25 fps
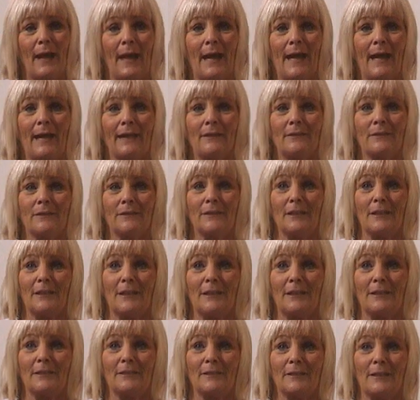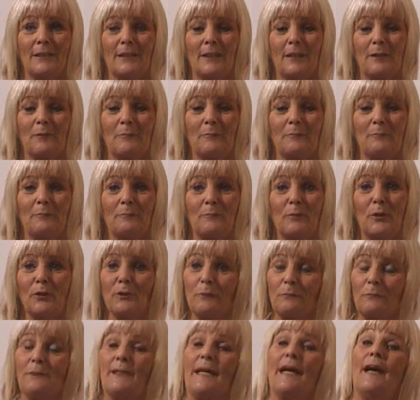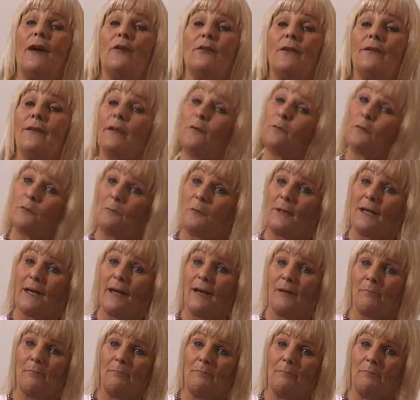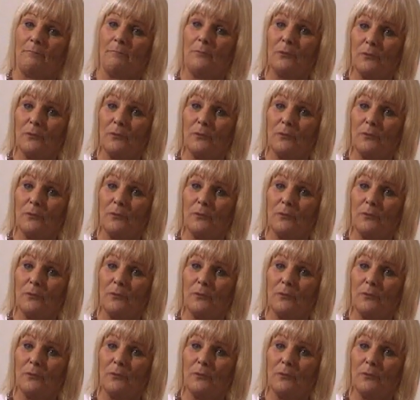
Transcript: and that I'd put them down and they would become